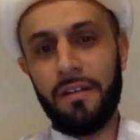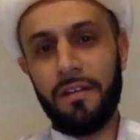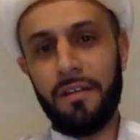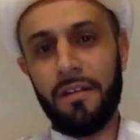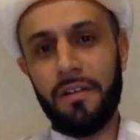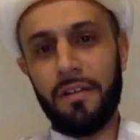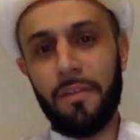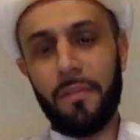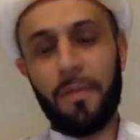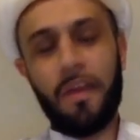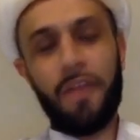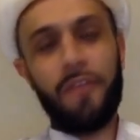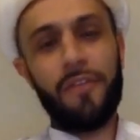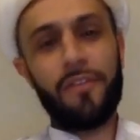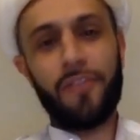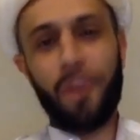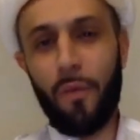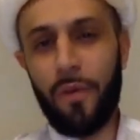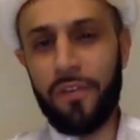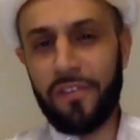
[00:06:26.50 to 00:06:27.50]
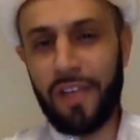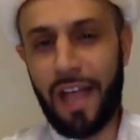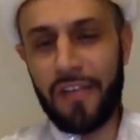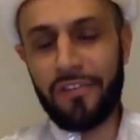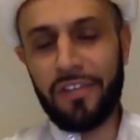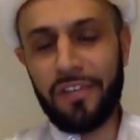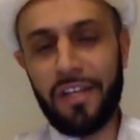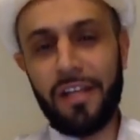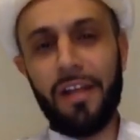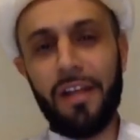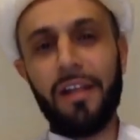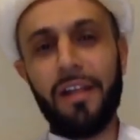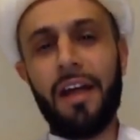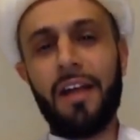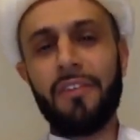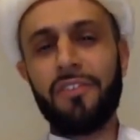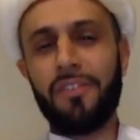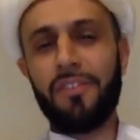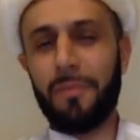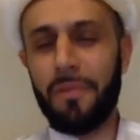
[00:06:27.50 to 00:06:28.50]
The Prophet is always asking
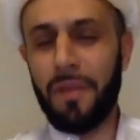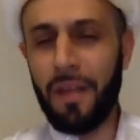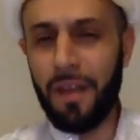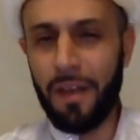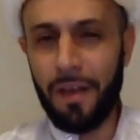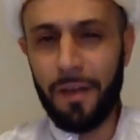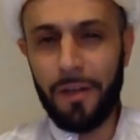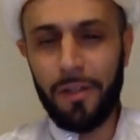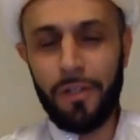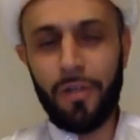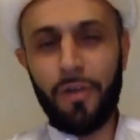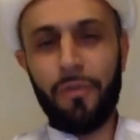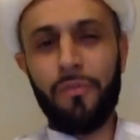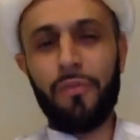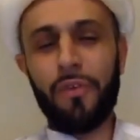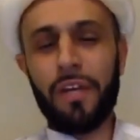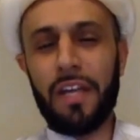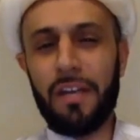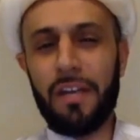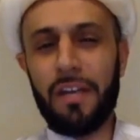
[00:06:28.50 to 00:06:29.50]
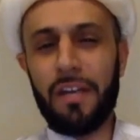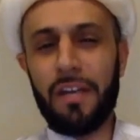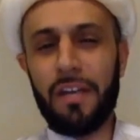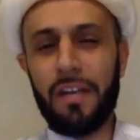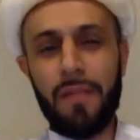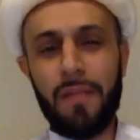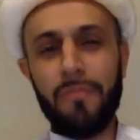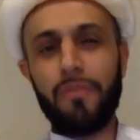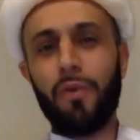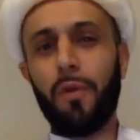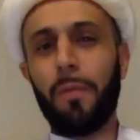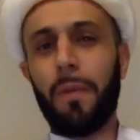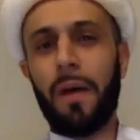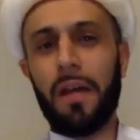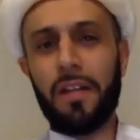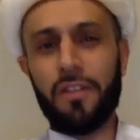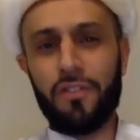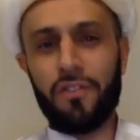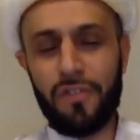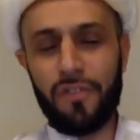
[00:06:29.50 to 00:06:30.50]
Allah to, you know, forgive them, don't
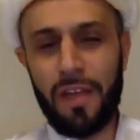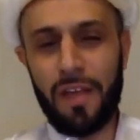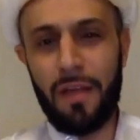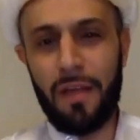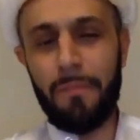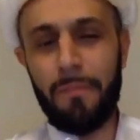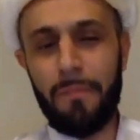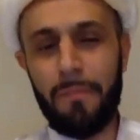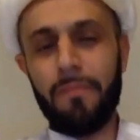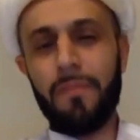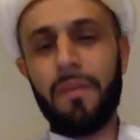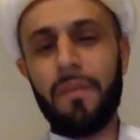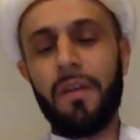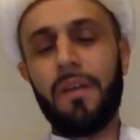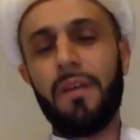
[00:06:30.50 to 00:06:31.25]
punish them.